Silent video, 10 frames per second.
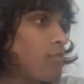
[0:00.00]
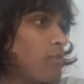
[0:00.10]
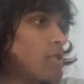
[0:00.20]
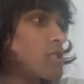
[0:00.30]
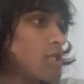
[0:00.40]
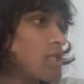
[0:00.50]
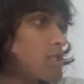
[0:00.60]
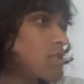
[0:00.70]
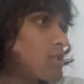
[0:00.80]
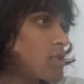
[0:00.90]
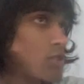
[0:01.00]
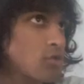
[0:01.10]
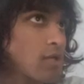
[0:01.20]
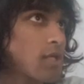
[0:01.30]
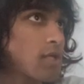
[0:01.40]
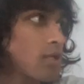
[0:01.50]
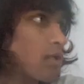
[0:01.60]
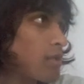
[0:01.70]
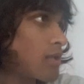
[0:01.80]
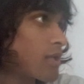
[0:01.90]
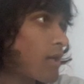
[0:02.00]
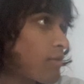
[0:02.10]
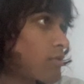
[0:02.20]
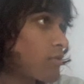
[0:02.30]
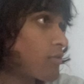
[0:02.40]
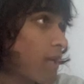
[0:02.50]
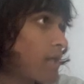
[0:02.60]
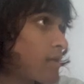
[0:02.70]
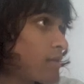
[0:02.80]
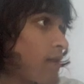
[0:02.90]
which is the string, the character array